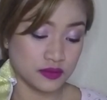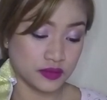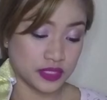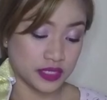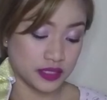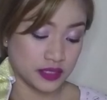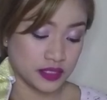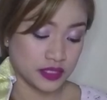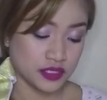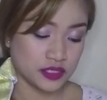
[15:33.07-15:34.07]
Okay.
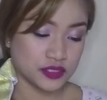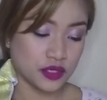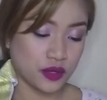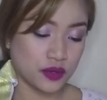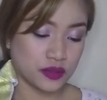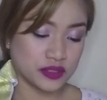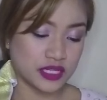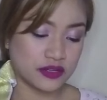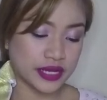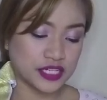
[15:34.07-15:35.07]
So, the
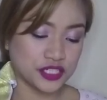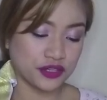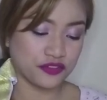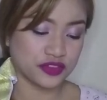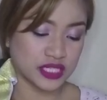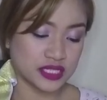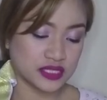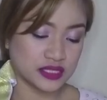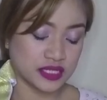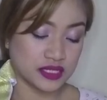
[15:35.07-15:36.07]
location of
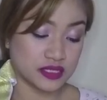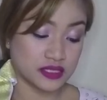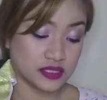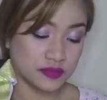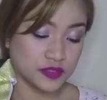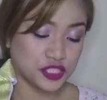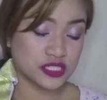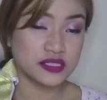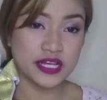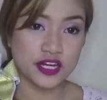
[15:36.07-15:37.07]
this is
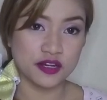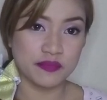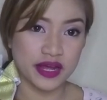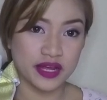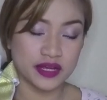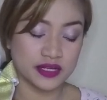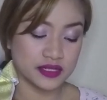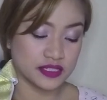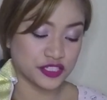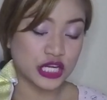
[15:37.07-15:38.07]
just near my
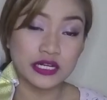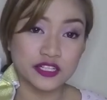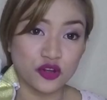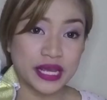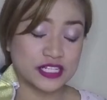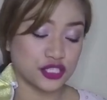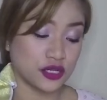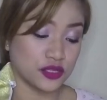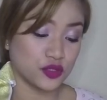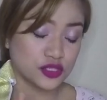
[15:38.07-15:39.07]
starred
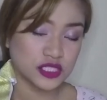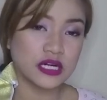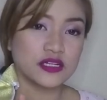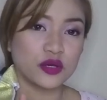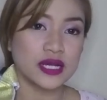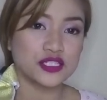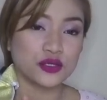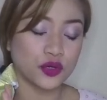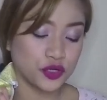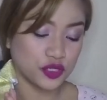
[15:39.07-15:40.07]
location. Yung starred location
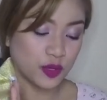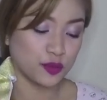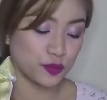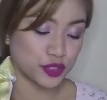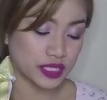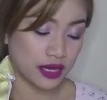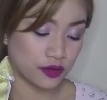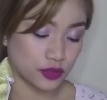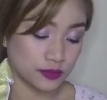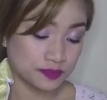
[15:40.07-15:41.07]
ko, yung mga pupuntahan
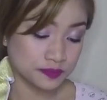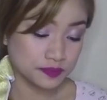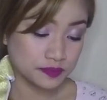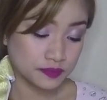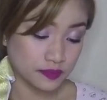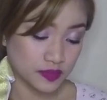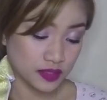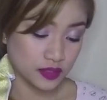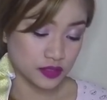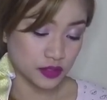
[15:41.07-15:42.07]
ko.
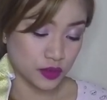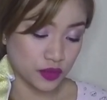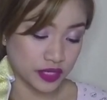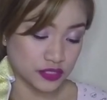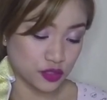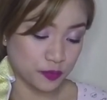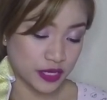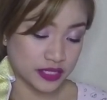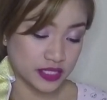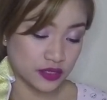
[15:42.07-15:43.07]
So, okay. So,
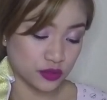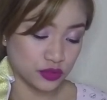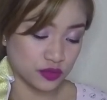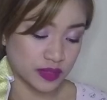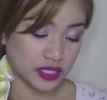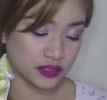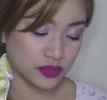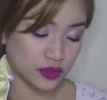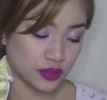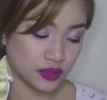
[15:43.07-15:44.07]
pwede akong dumaan
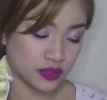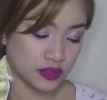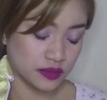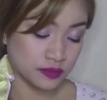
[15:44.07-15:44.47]
doon.